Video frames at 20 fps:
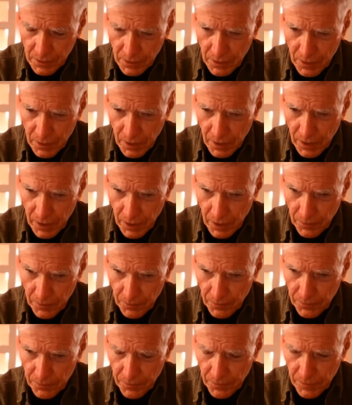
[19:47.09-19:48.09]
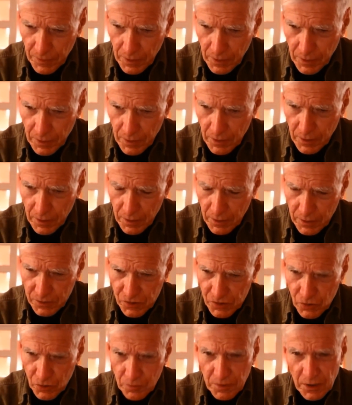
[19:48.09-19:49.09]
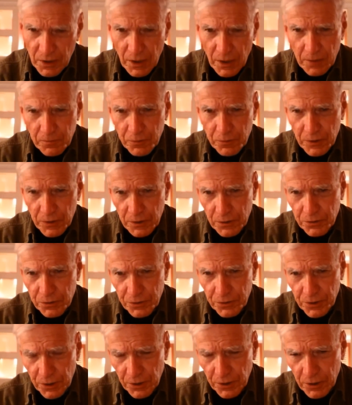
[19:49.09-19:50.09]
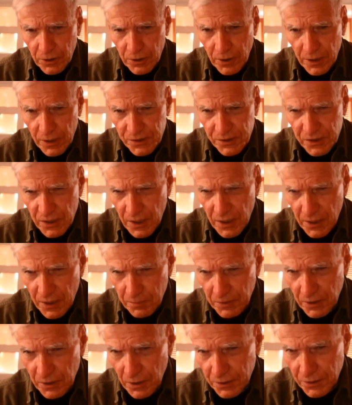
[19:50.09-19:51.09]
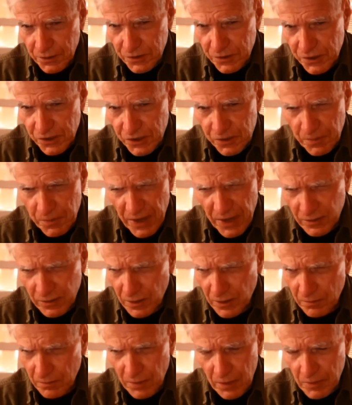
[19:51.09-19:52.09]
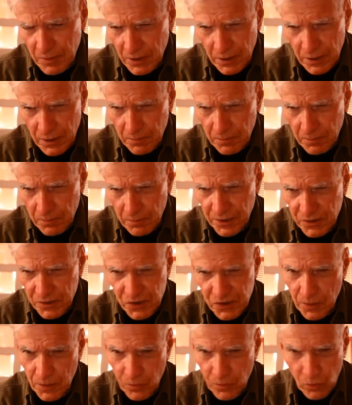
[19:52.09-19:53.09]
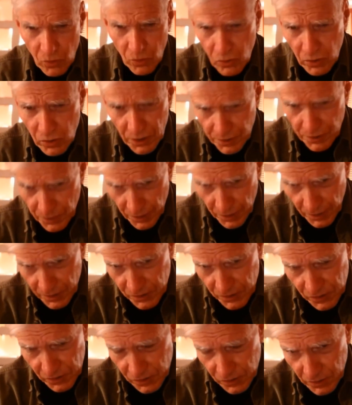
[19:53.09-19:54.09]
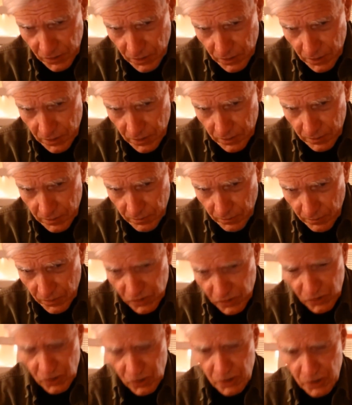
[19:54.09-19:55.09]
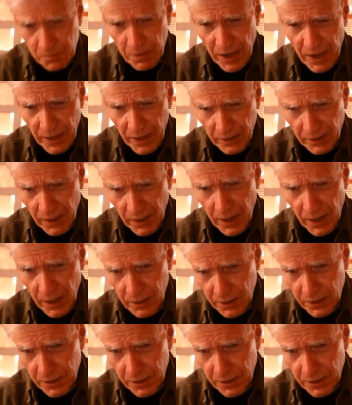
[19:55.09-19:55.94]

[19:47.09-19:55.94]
Uh, it soon became pretty clear, as he had begun to suspect, that maybe he played some role in this. It wasn't just bad luck.